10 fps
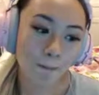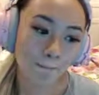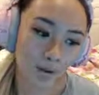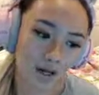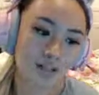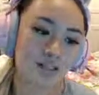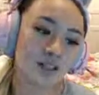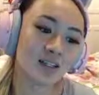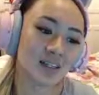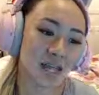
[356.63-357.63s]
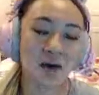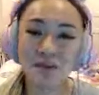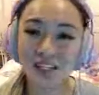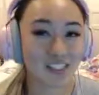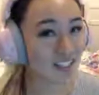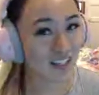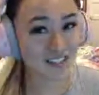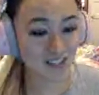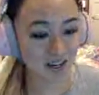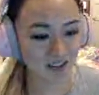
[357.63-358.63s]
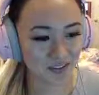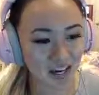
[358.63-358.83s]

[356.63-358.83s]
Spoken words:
But let me let you guys know,